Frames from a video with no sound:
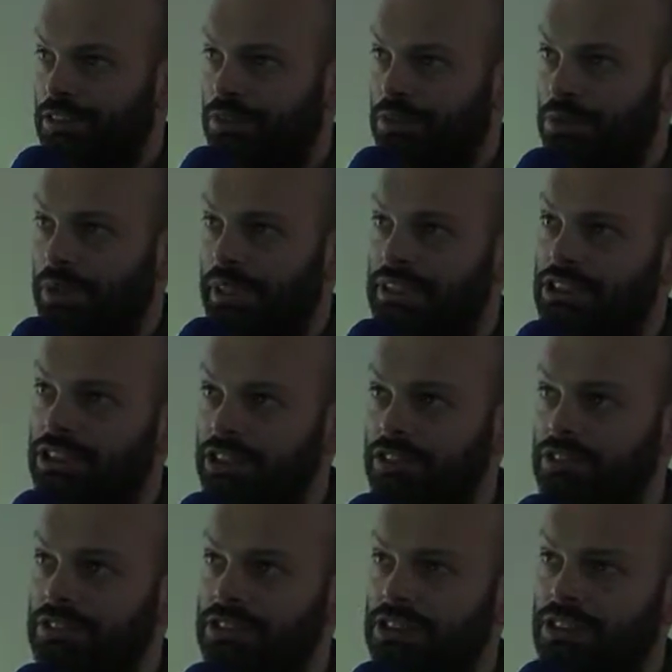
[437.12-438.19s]
we
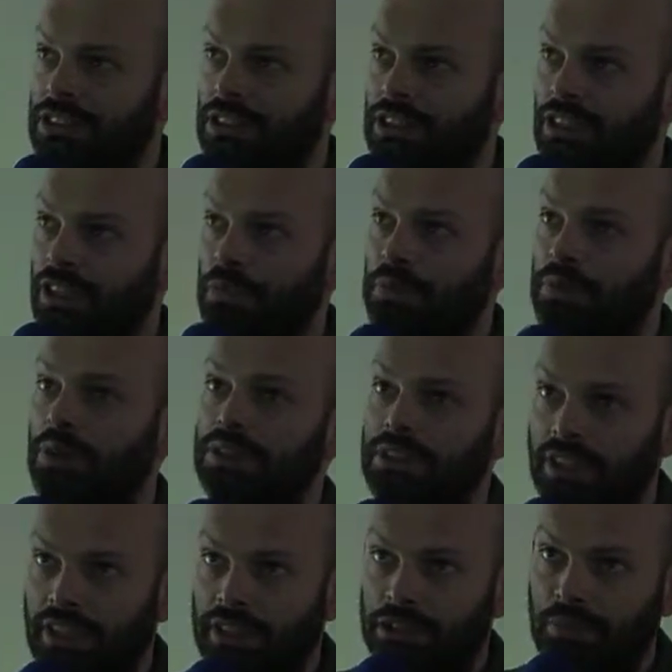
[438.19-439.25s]
choose a
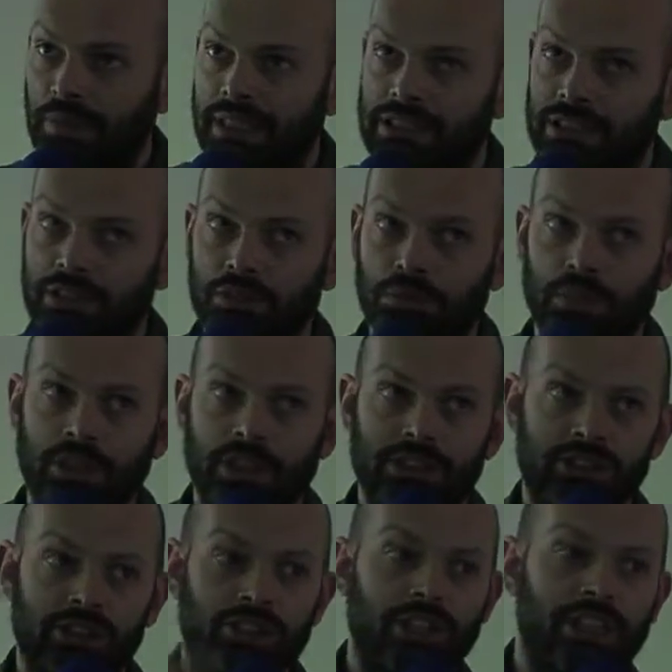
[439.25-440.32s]
product based on what a
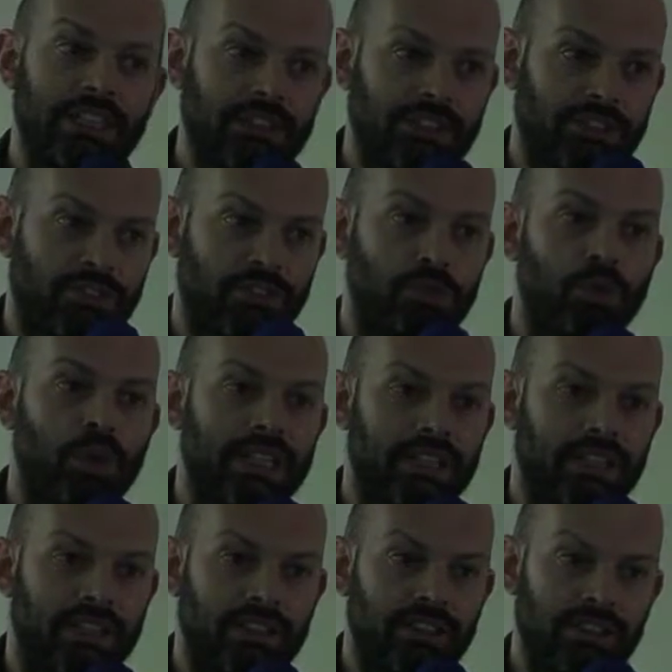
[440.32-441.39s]
stranger from
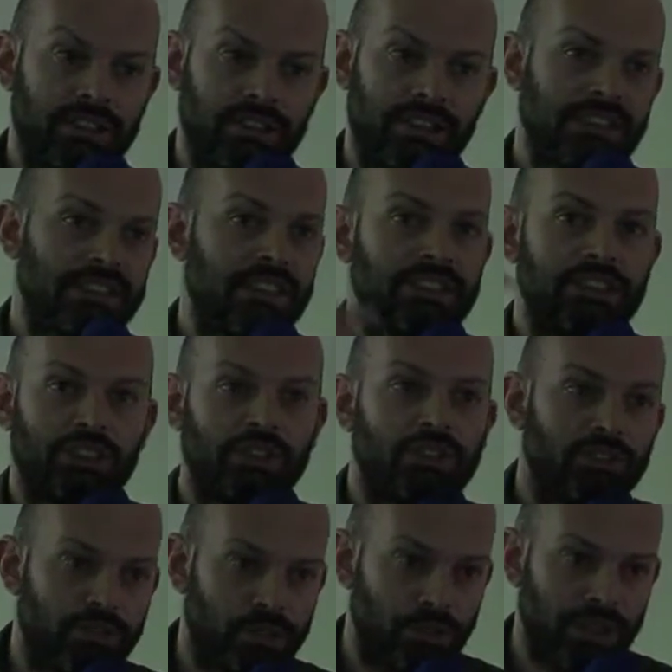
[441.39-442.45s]
Wigan, let's say
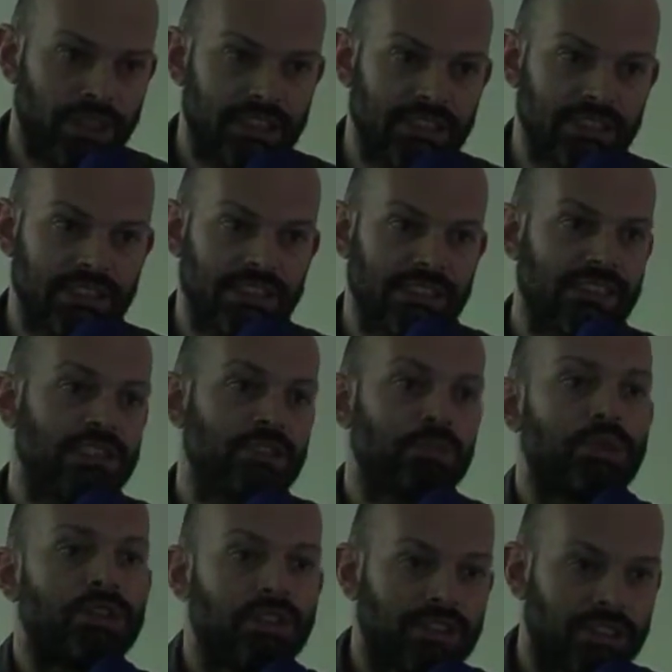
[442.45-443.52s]
John from Wigan, says this
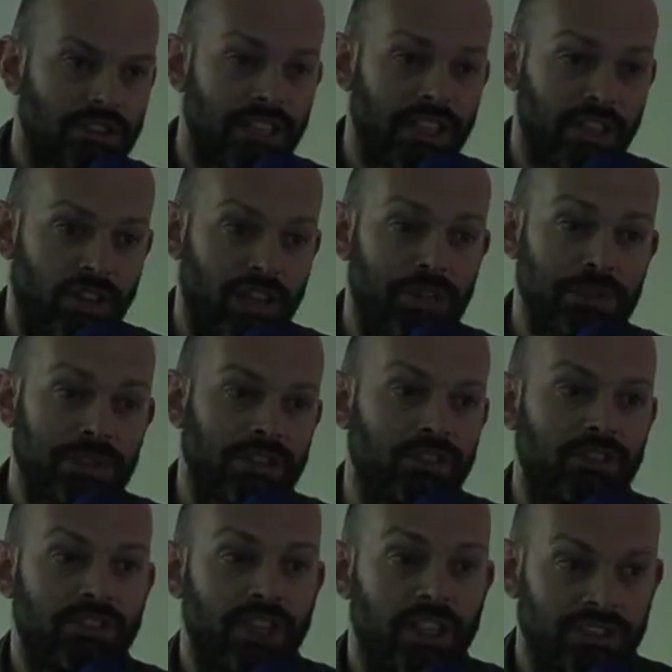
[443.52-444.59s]
product's great on Amazon,
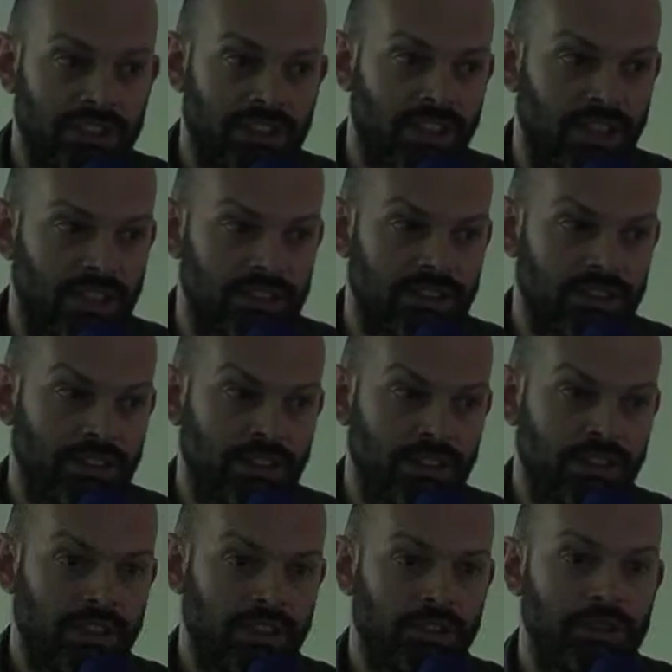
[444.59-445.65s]
5 stars.
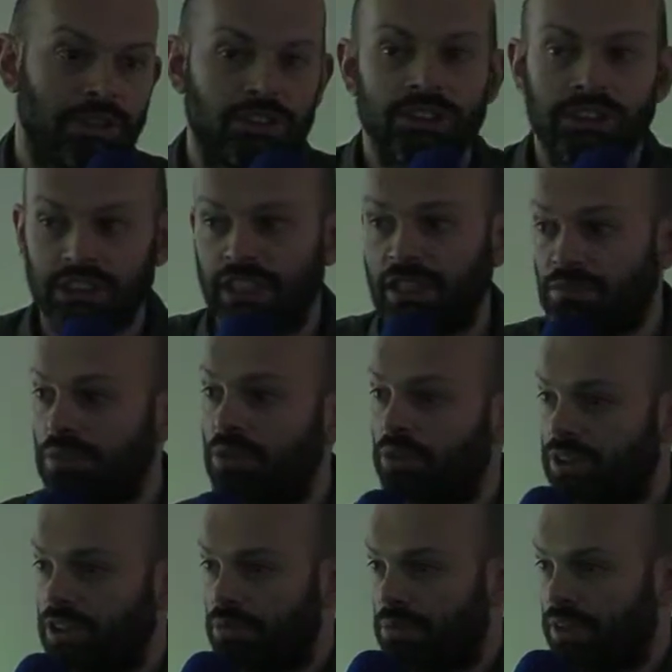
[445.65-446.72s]
And we trust him more
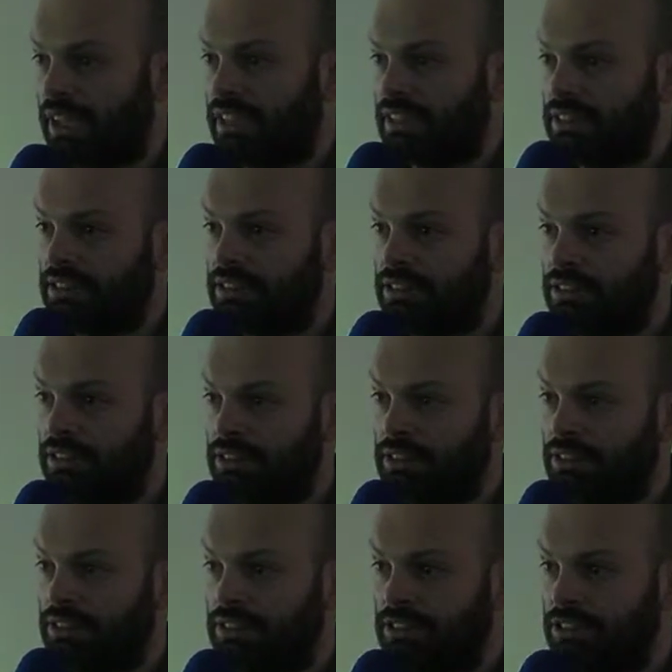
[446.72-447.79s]
than a brand.
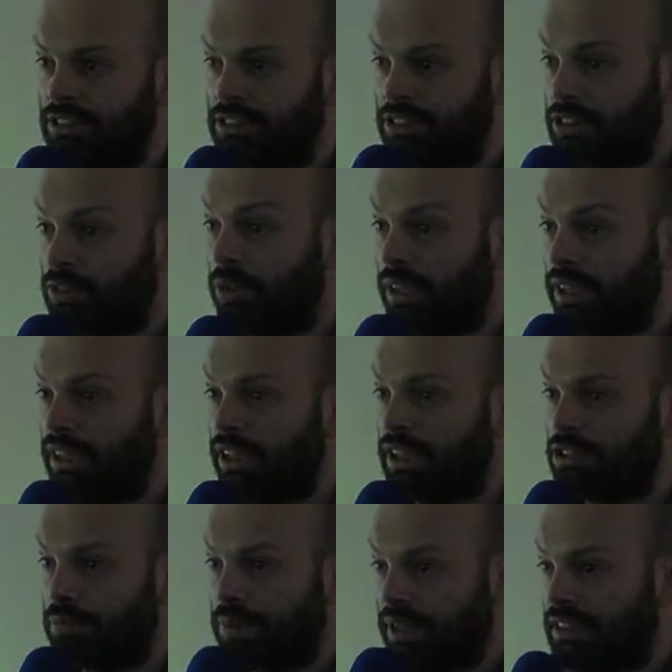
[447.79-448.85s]
It's quite
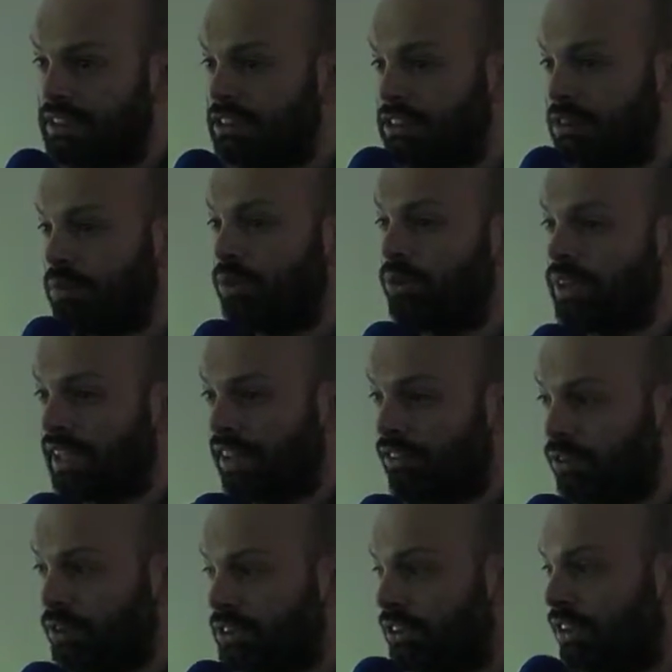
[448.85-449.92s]
nuts, but this is the point.
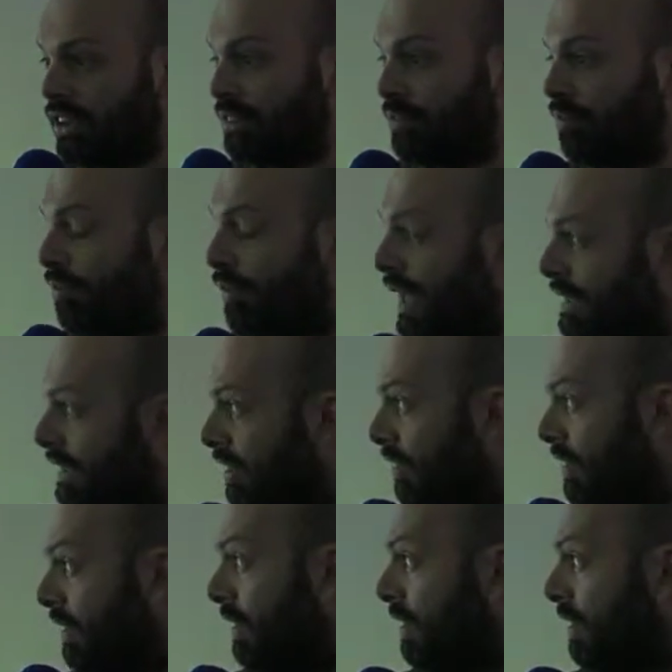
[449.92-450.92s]
Everyone's got a massive